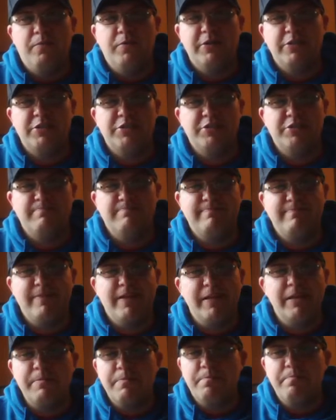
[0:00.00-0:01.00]
which
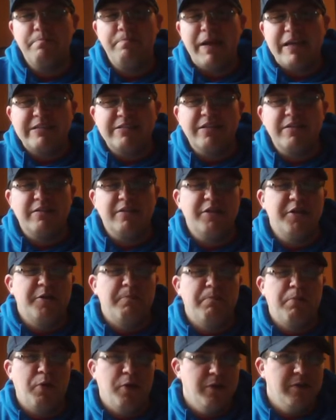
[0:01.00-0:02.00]

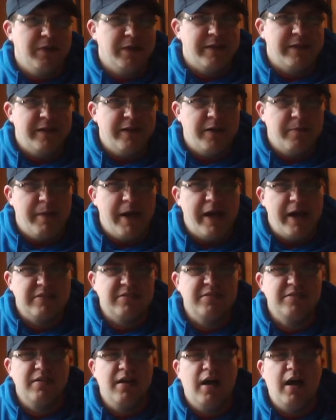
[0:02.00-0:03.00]
you're boiling the air
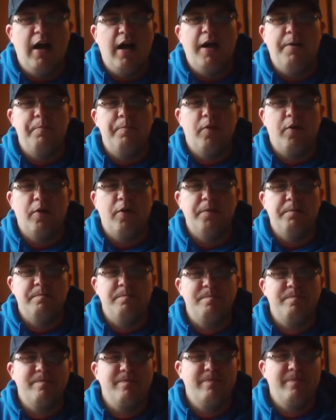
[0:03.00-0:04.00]
mass, or
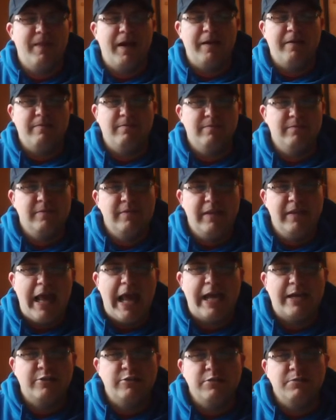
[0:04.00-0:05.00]
not
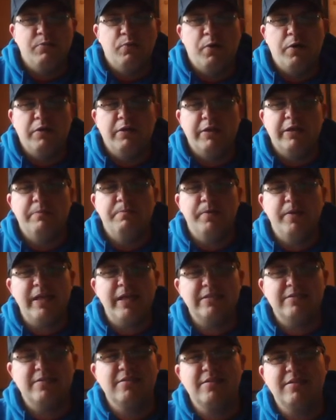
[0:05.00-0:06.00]
actually boiling it, but
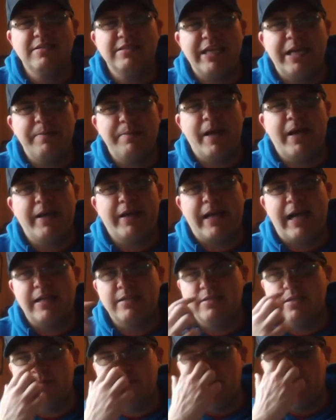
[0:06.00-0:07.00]
that's the same kind of
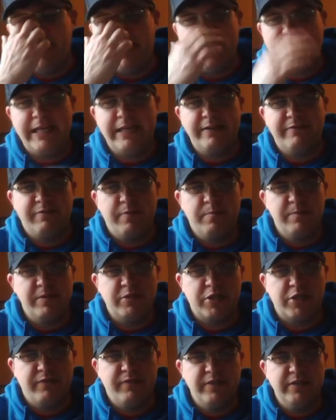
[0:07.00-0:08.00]
concept. You're heating it from the
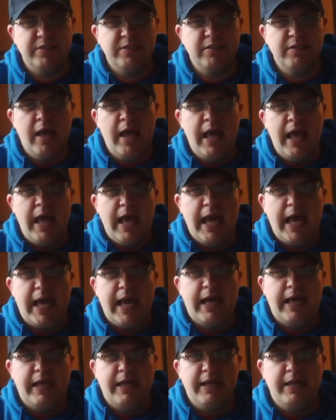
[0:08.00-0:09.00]
surface,
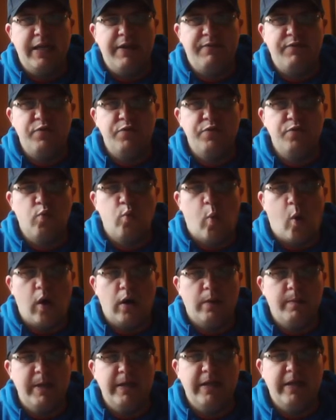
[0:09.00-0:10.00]
and if you
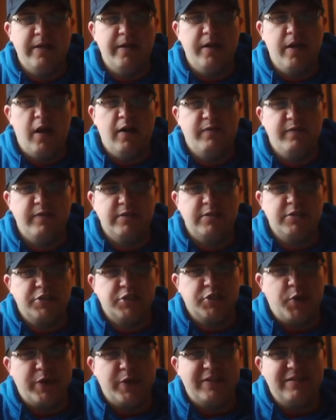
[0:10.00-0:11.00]
warm it enough, it's
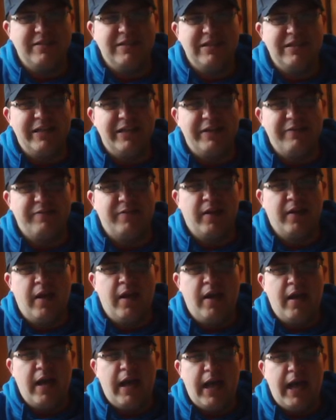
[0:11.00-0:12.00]
just going to lift.
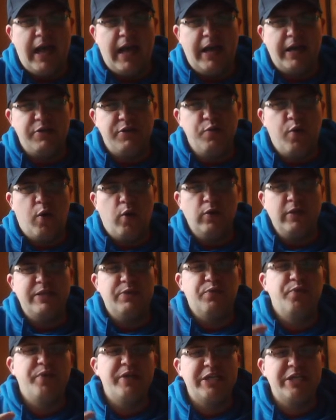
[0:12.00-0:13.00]
And you
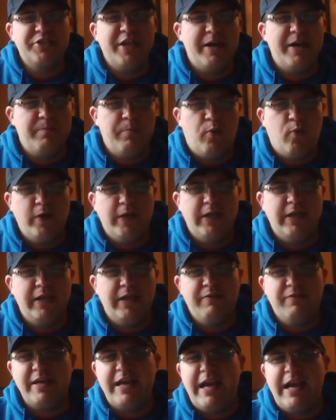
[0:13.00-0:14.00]
only reach that point
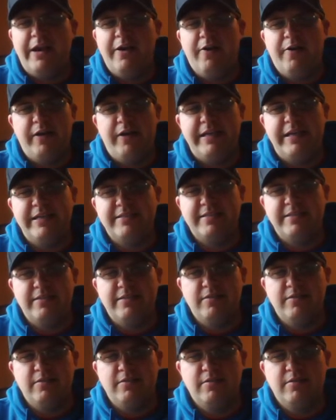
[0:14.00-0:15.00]
if the air
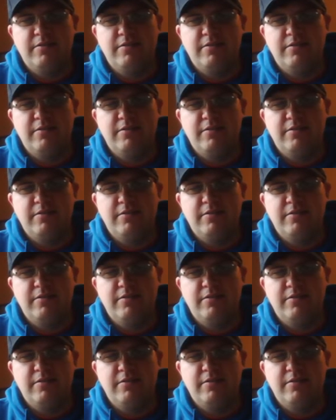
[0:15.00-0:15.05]
isn't